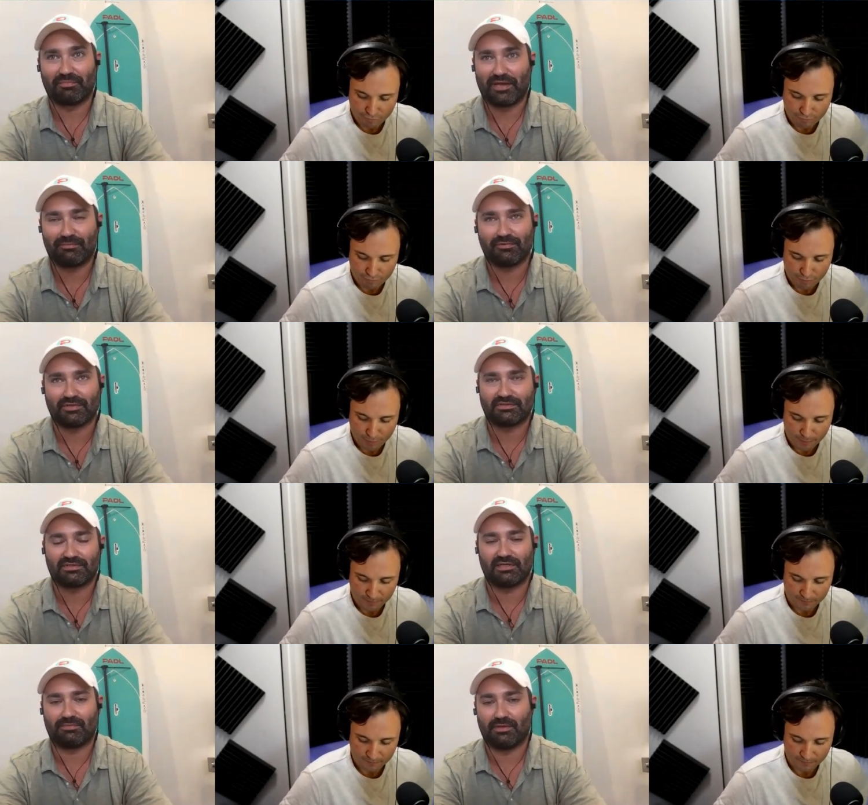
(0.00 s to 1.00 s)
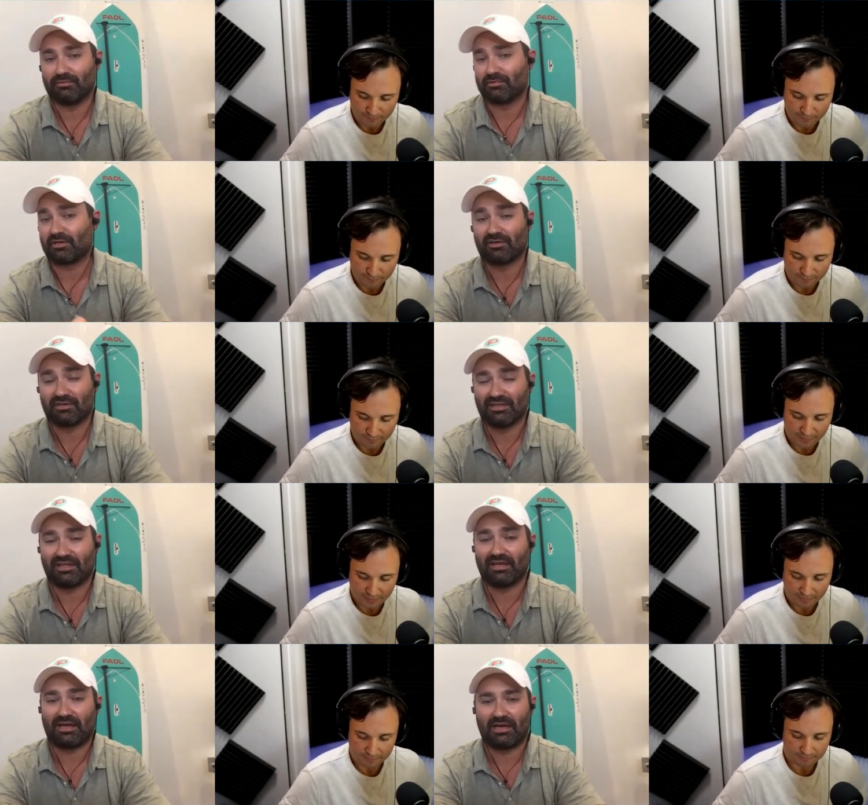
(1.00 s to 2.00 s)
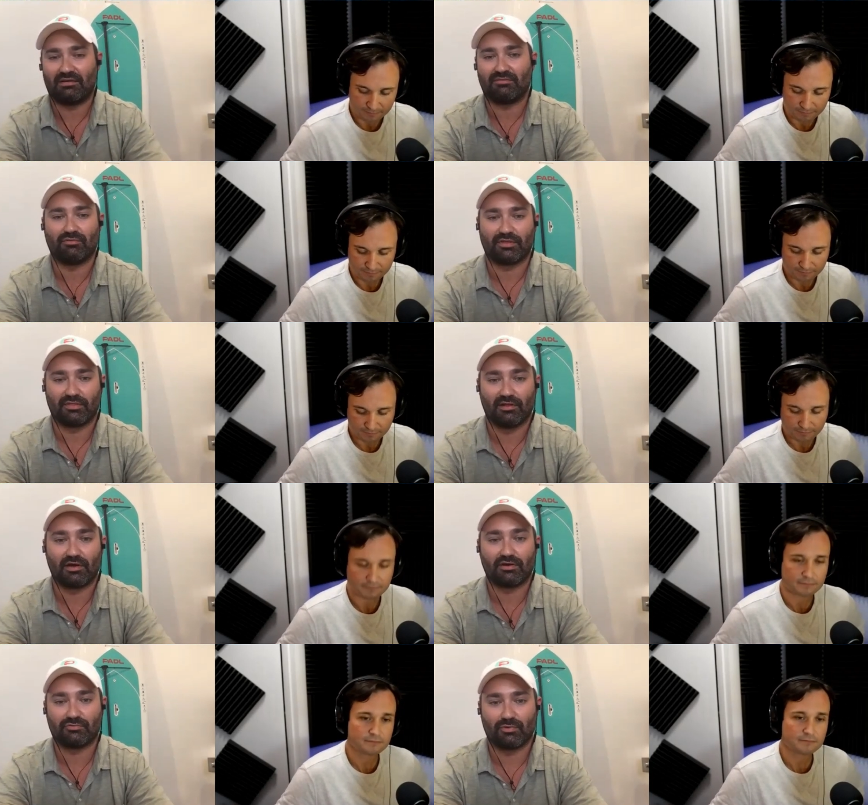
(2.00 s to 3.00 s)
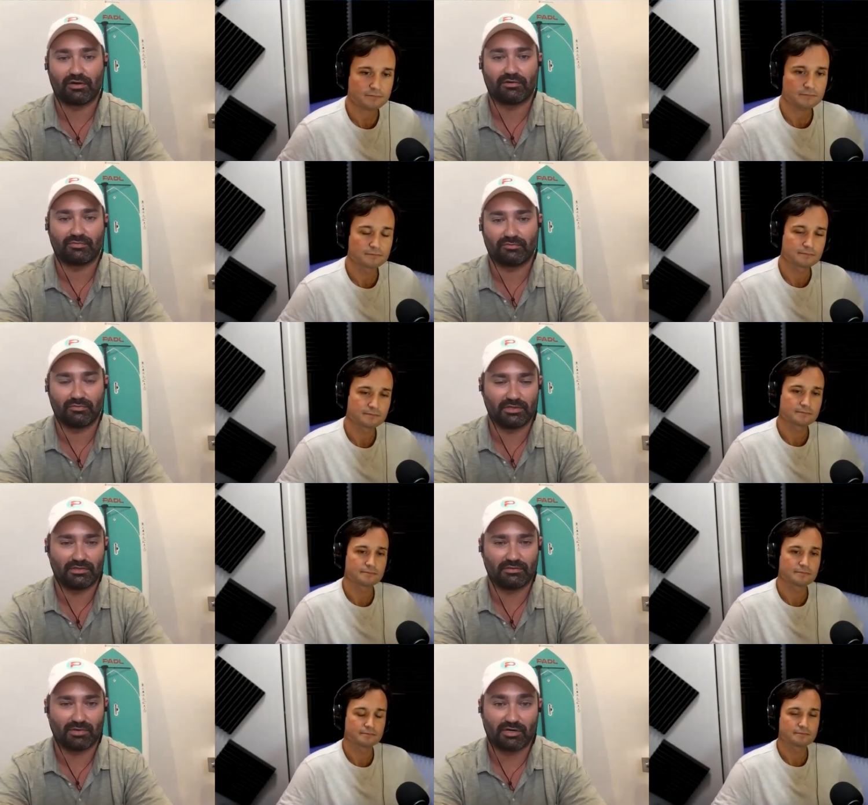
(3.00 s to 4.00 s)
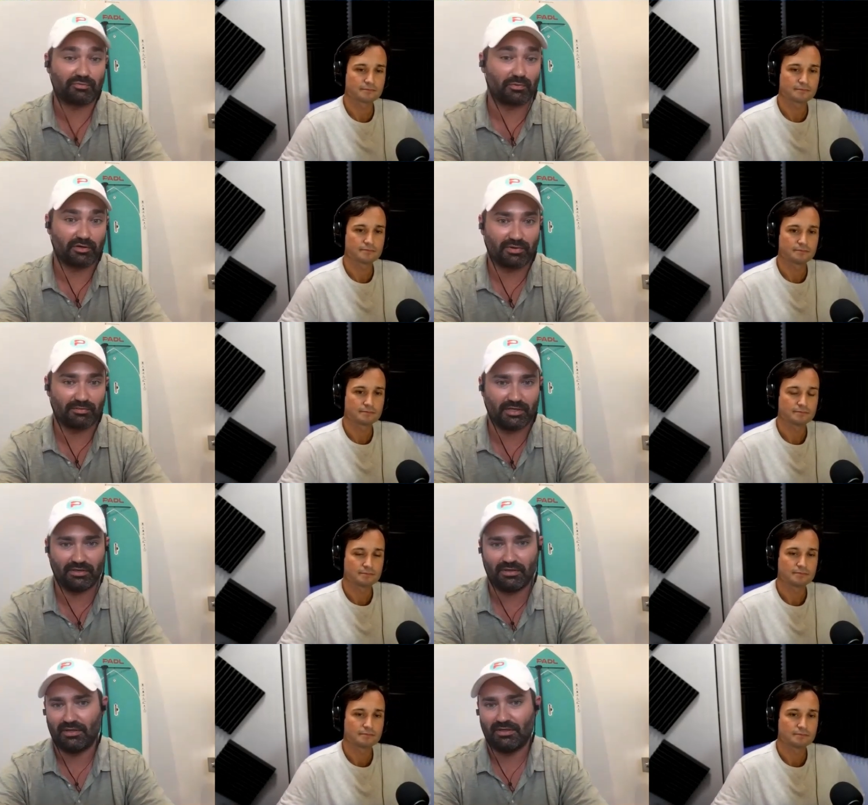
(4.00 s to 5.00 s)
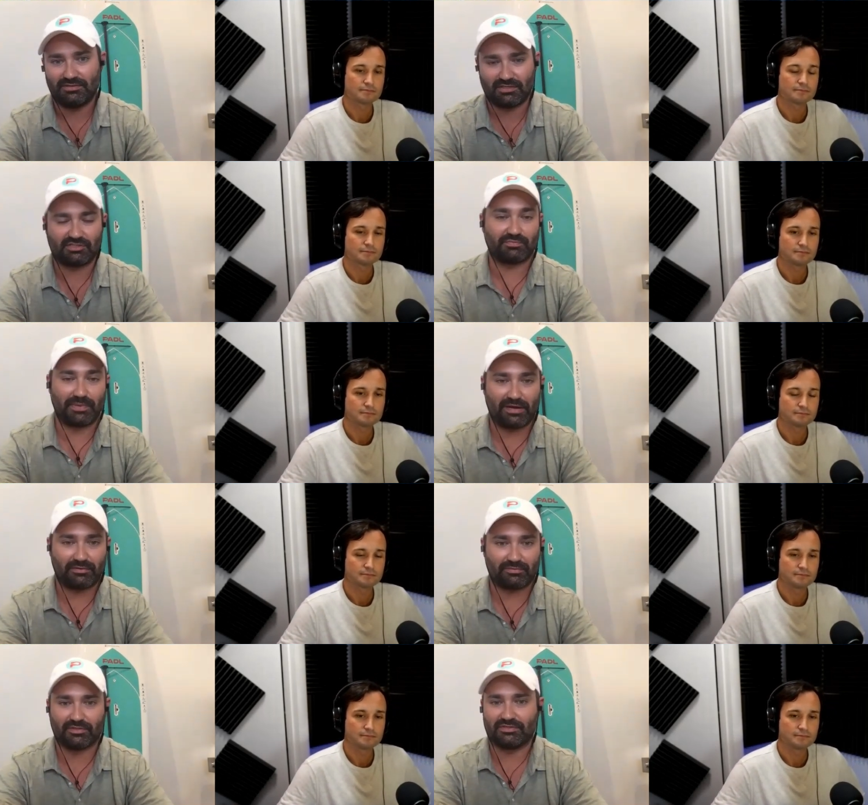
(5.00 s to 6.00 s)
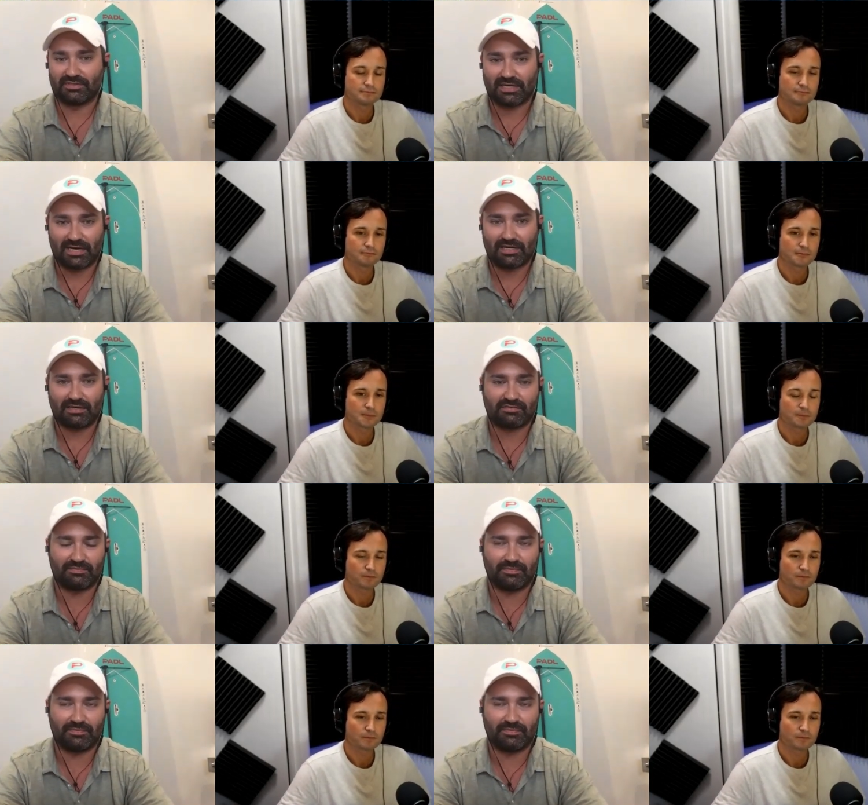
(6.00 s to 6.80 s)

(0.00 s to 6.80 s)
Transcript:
Speaker 1: the pain points that people currently have with large water uh, water sport equipment, such as paddleboards and kayaks.